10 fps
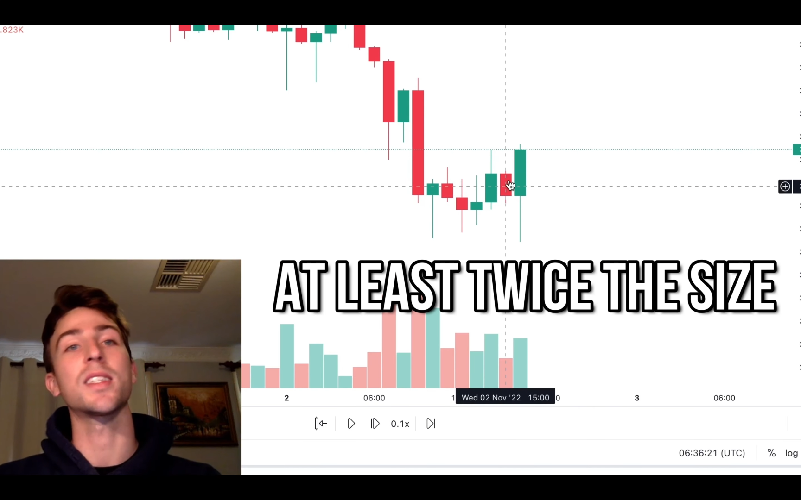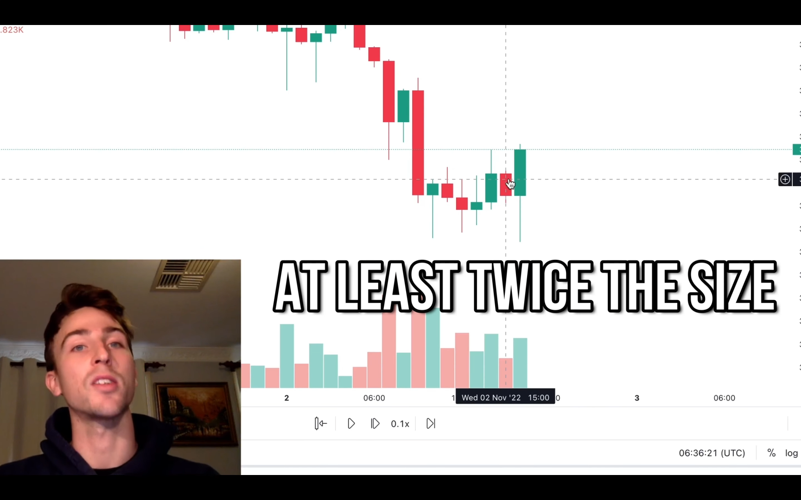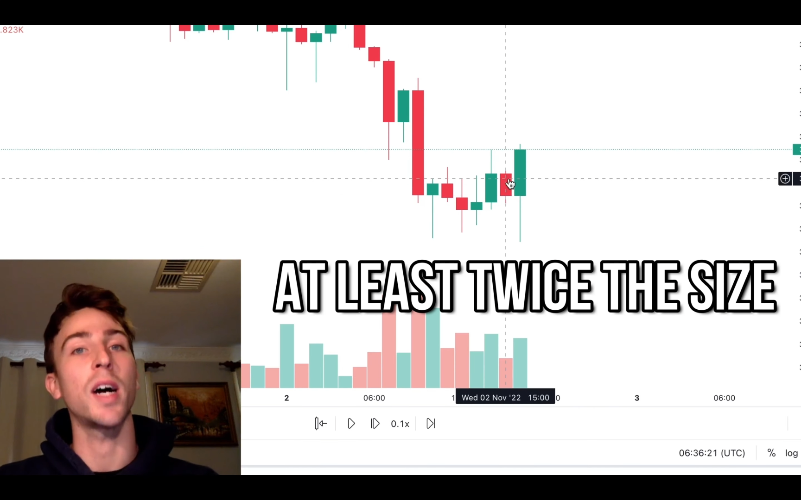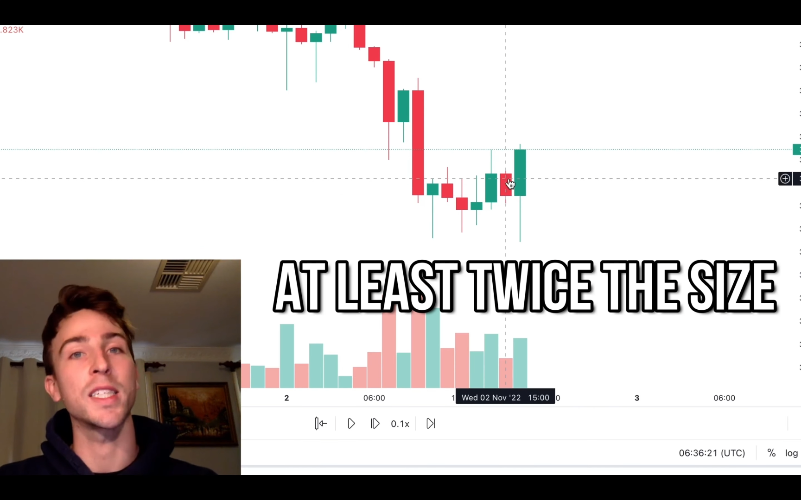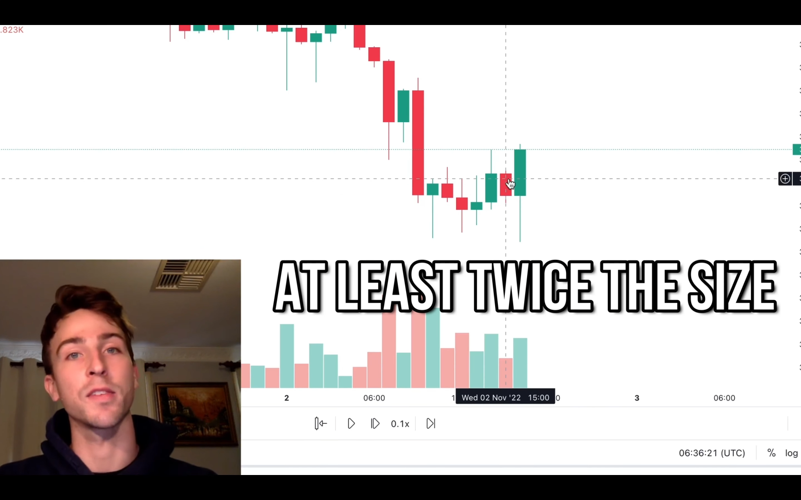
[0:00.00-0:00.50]

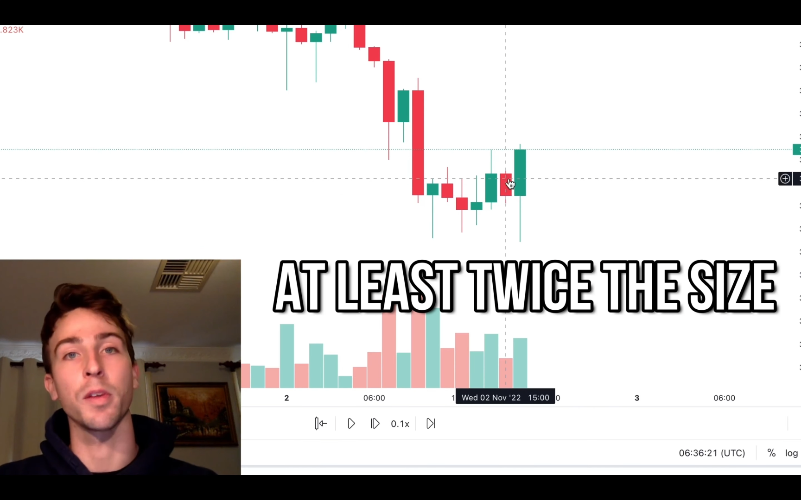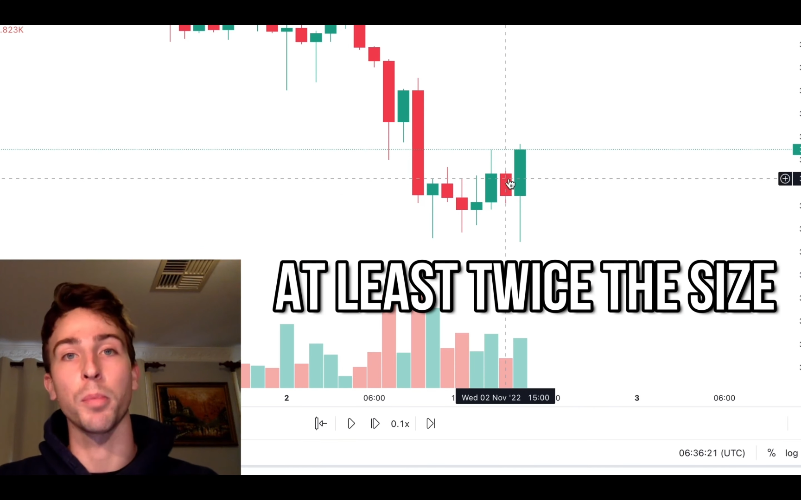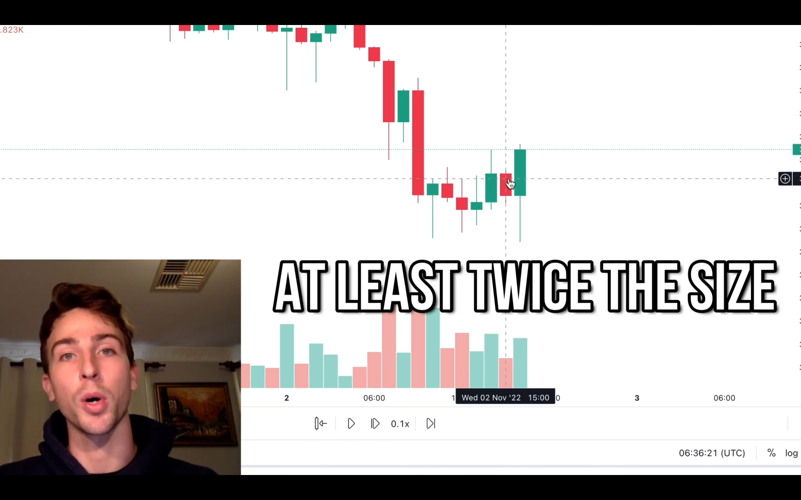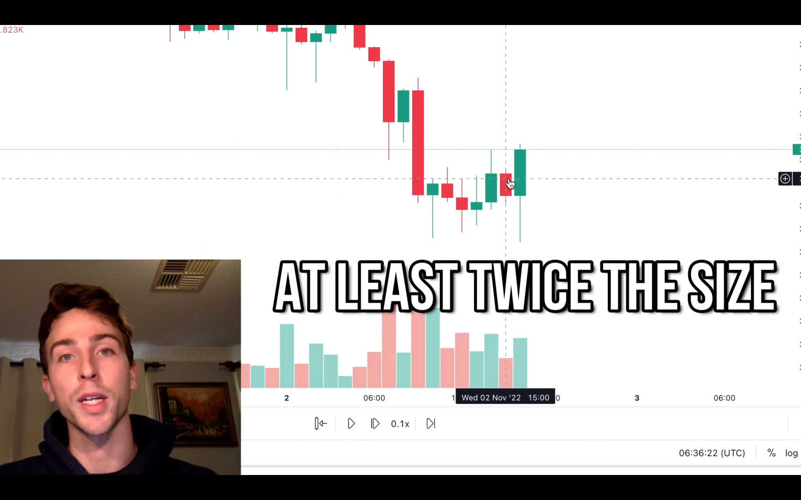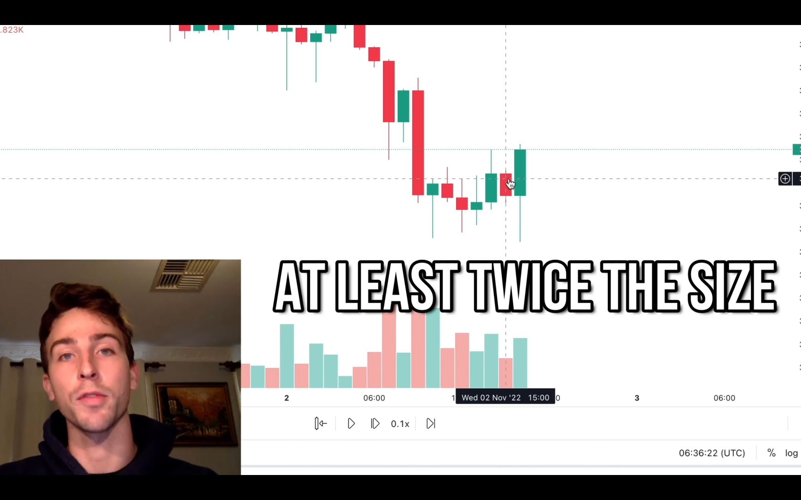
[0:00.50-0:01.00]
size of the
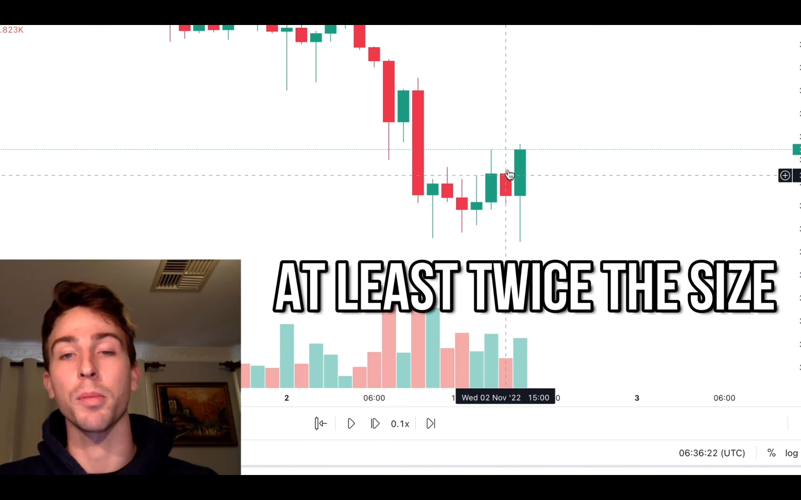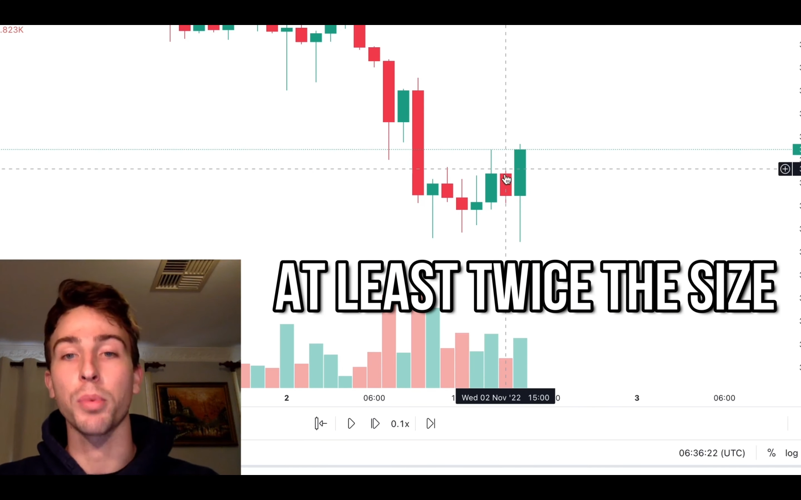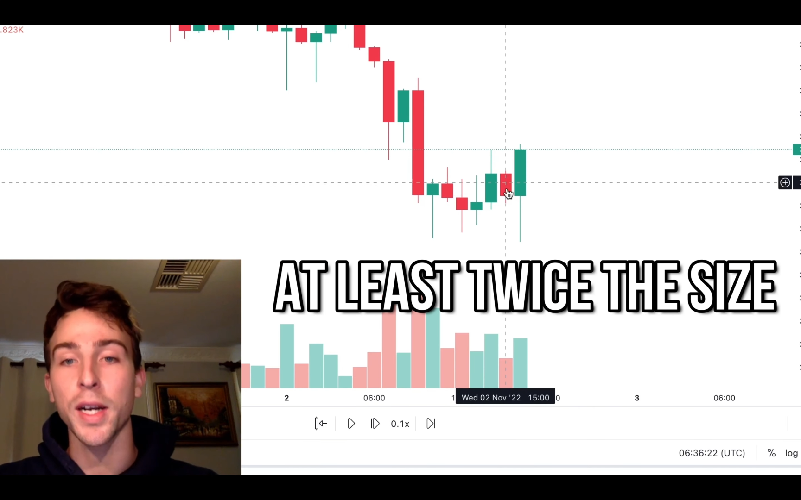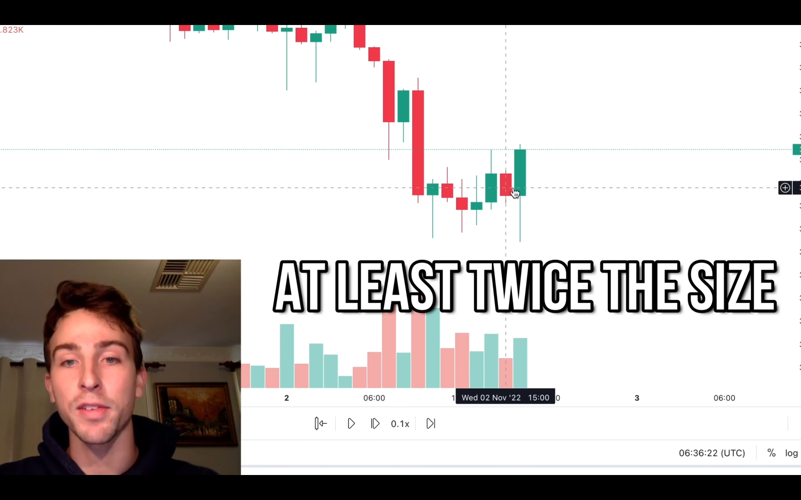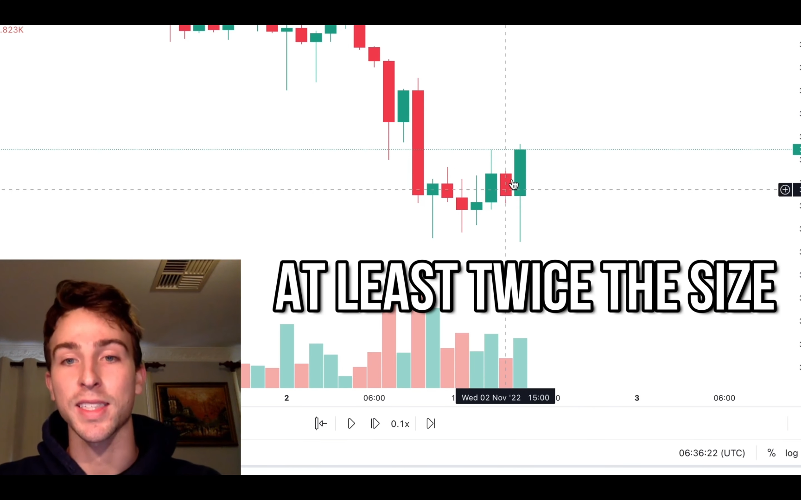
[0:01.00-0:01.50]
body of the
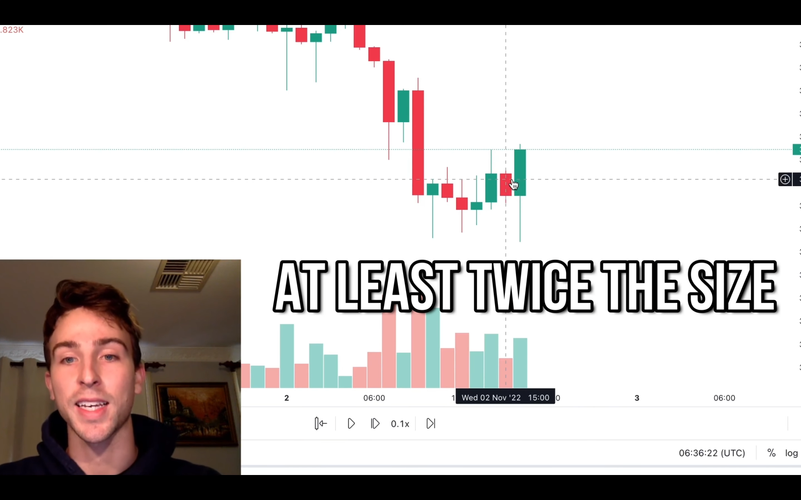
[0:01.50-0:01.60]
previous